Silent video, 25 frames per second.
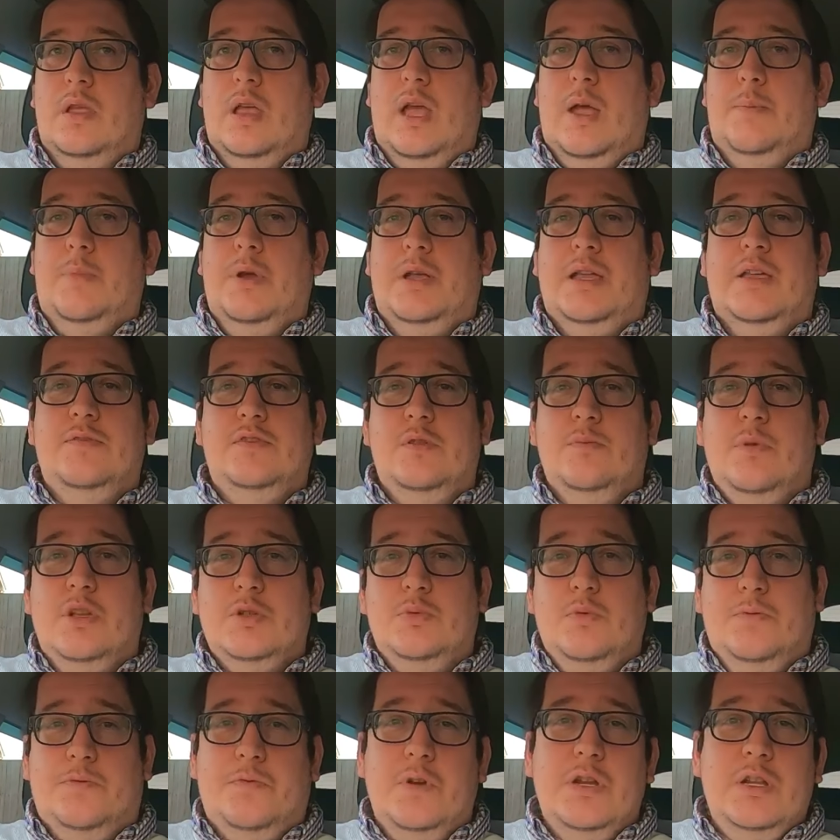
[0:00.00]
but gives you
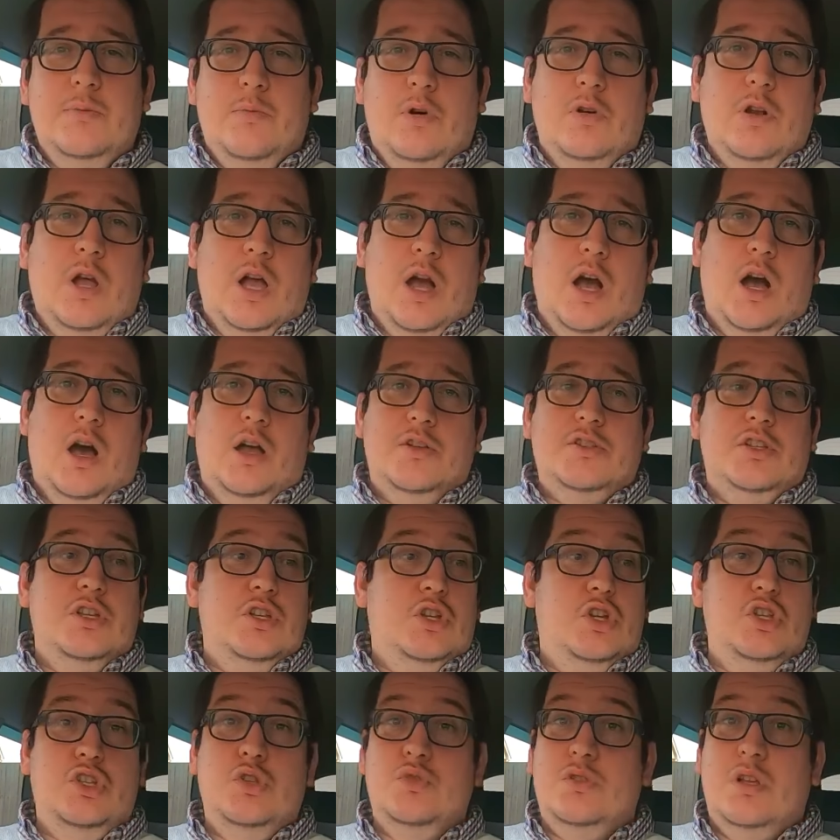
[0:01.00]
much more freedom on car. So you
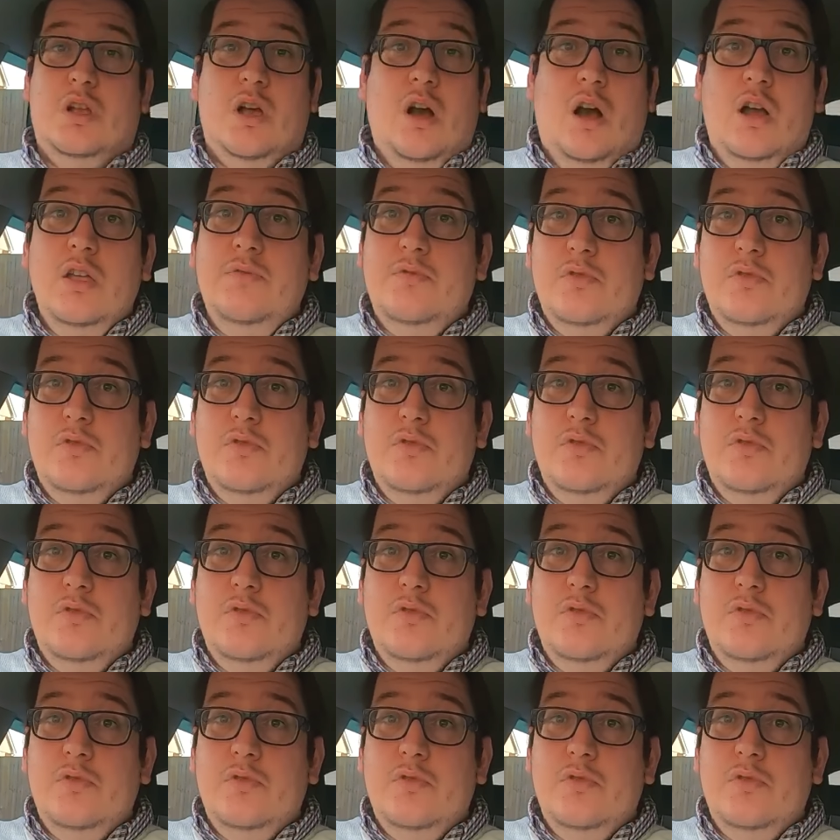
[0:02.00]
could use a car